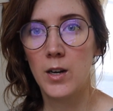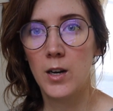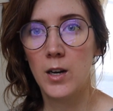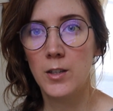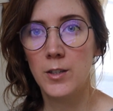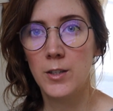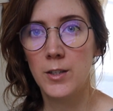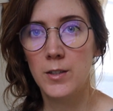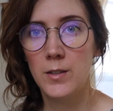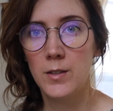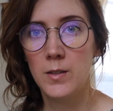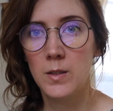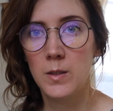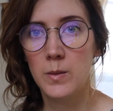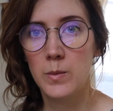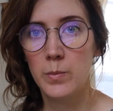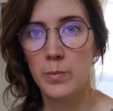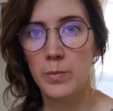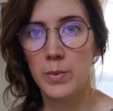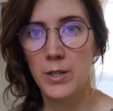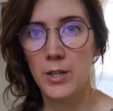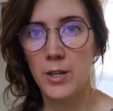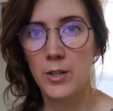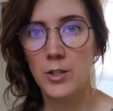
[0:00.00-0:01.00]
colors
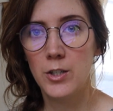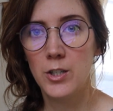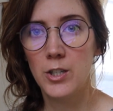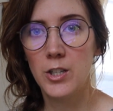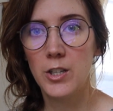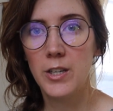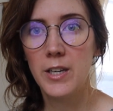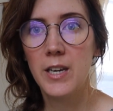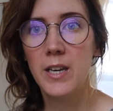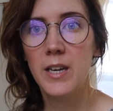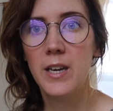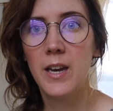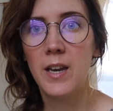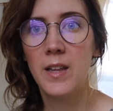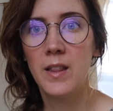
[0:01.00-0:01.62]
potentially.